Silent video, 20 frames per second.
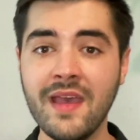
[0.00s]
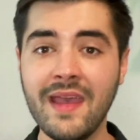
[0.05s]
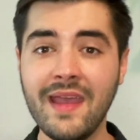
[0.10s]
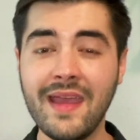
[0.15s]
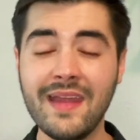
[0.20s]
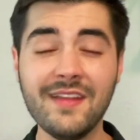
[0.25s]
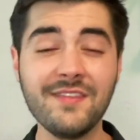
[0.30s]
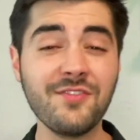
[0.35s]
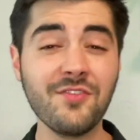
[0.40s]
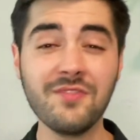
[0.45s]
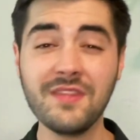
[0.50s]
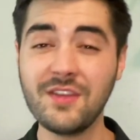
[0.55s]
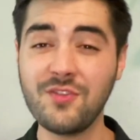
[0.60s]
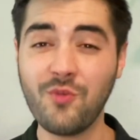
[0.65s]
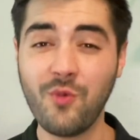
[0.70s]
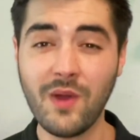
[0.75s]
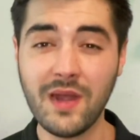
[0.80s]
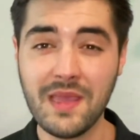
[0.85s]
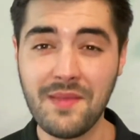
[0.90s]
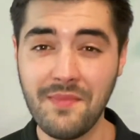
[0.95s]
and it's only
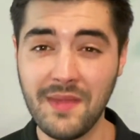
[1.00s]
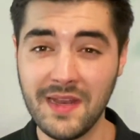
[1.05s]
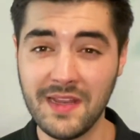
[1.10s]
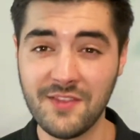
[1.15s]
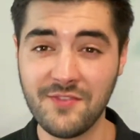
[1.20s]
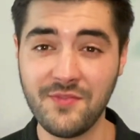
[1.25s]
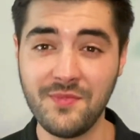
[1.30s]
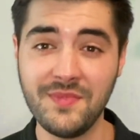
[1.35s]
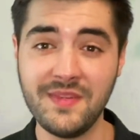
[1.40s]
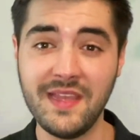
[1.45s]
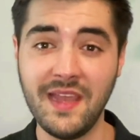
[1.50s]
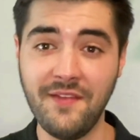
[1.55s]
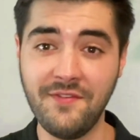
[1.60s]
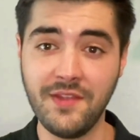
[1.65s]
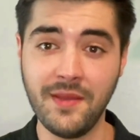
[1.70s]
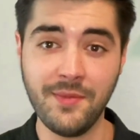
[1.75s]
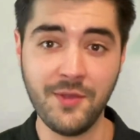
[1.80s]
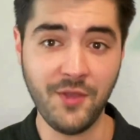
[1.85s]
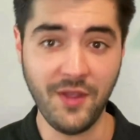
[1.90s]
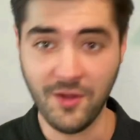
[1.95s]
20 minutes from
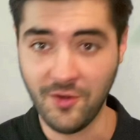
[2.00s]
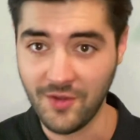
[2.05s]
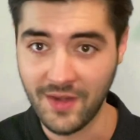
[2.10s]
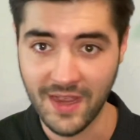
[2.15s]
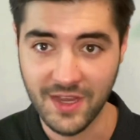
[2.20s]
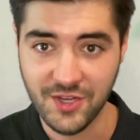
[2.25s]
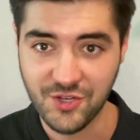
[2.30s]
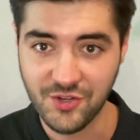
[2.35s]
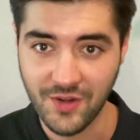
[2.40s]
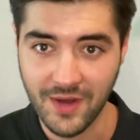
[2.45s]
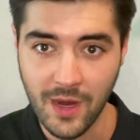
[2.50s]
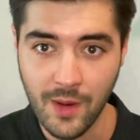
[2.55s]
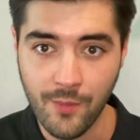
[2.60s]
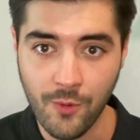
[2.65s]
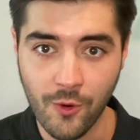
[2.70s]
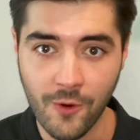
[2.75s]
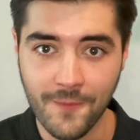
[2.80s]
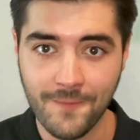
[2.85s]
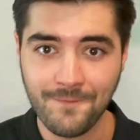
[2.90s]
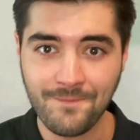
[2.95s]
DFW International
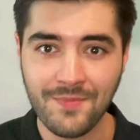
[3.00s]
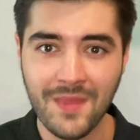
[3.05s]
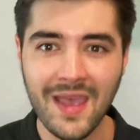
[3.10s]
Airport.